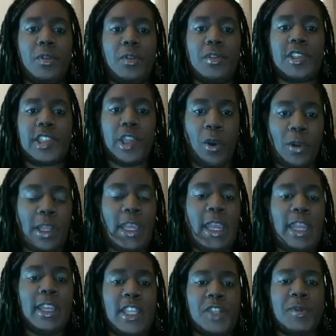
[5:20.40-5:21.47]
slowly,
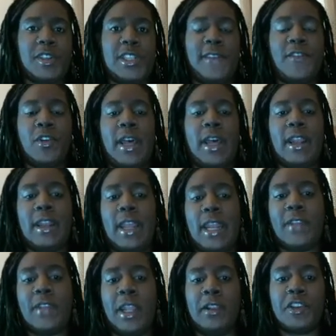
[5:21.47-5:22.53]
and especially if you're not a
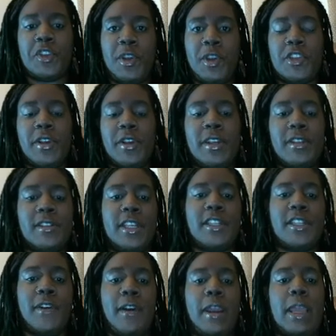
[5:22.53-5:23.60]
native English speaker, he's
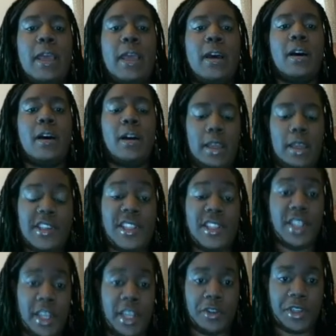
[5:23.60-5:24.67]
very easy
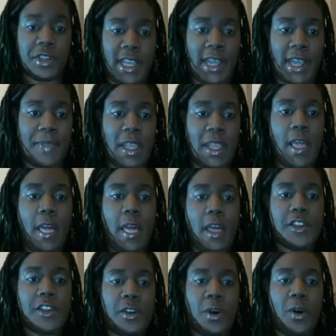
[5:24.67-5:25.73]
to understand.
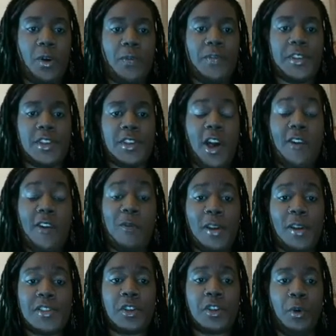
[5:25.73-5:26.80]
So the software
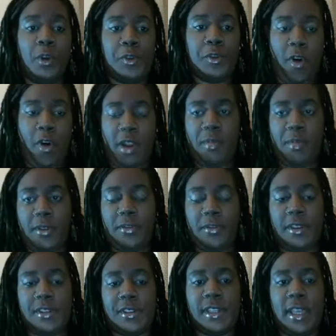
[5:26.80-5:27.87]
is the coolest part about
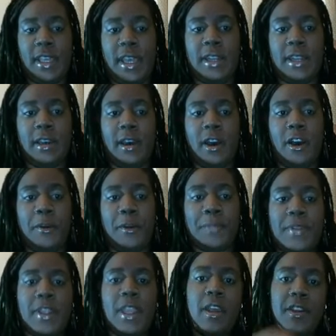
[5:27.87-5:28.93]
this, and
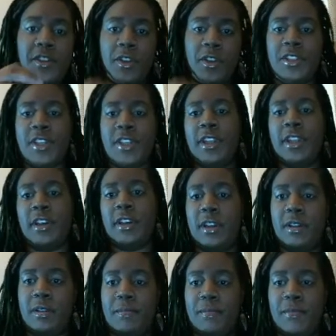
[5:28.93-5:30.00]
so
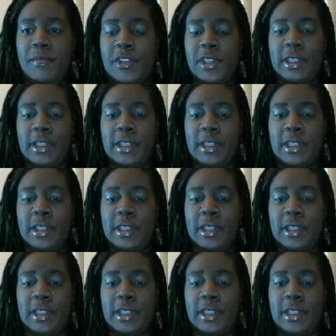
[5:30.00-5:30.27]
there's a